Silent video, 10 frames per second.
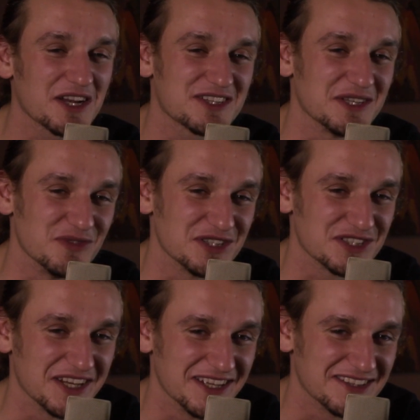seen
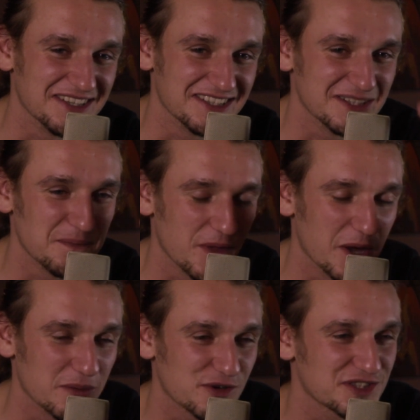recently is this
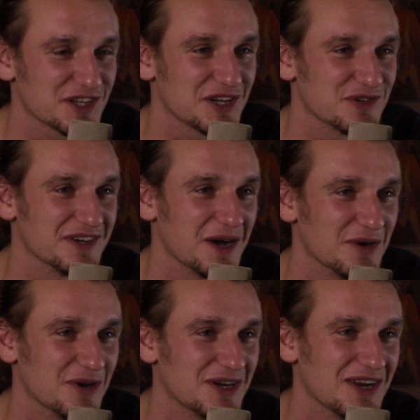Cristiano
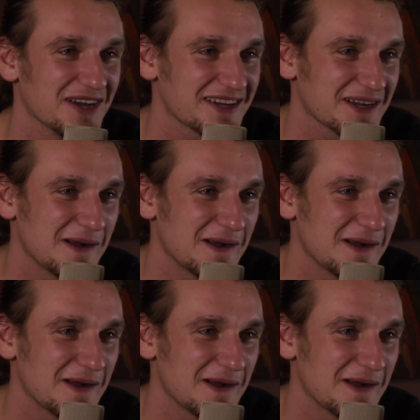Ronaldo lookalike.